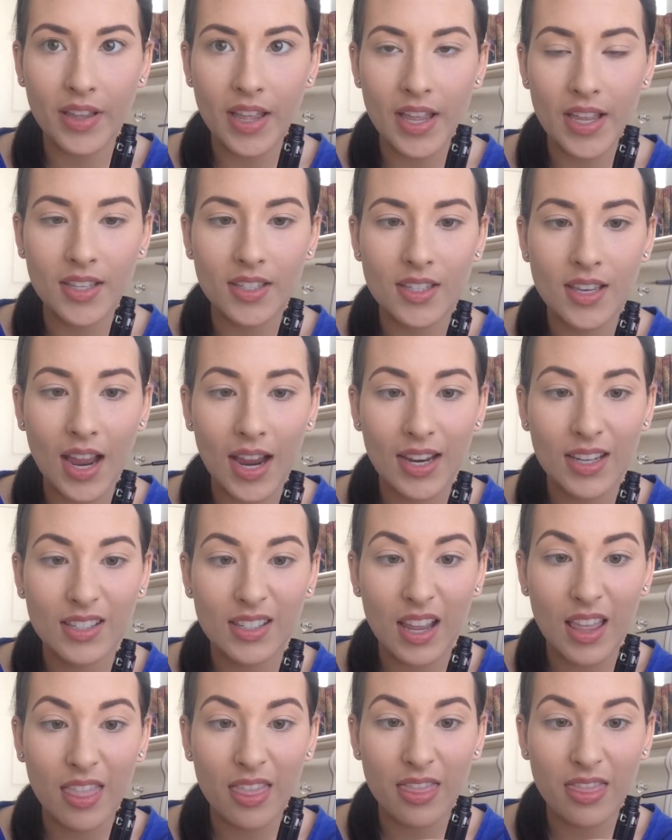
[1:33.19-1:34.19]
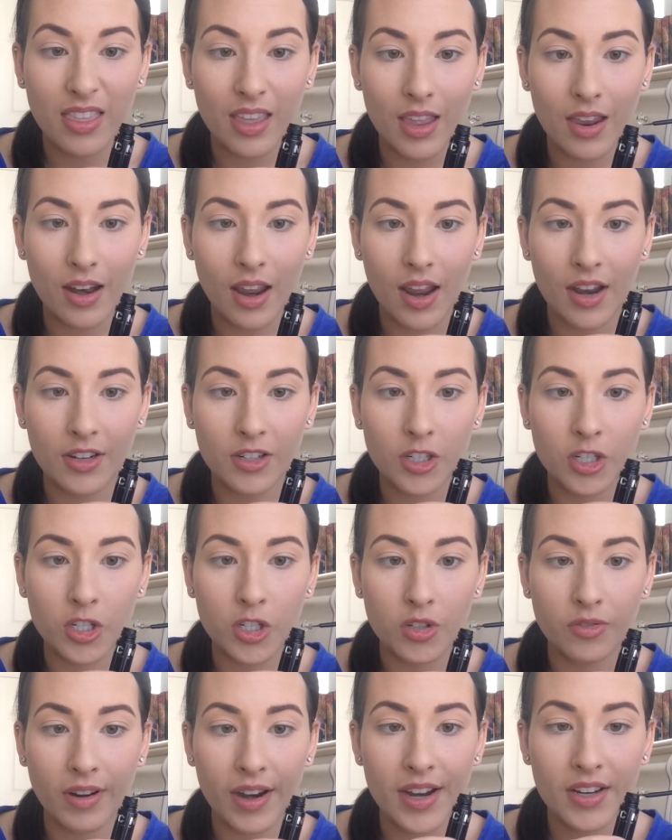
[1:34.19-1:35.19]
is nice and thin and
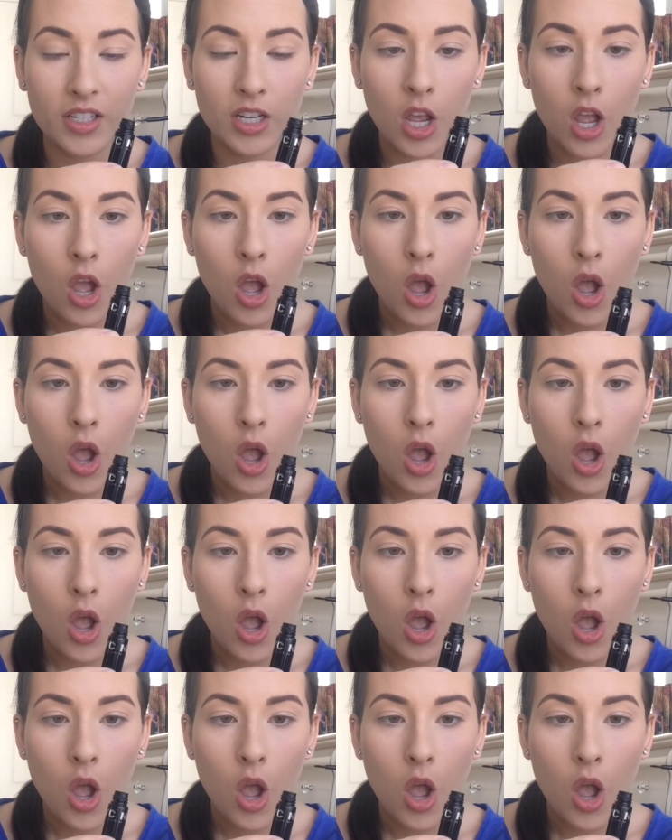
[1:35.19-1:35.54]
straight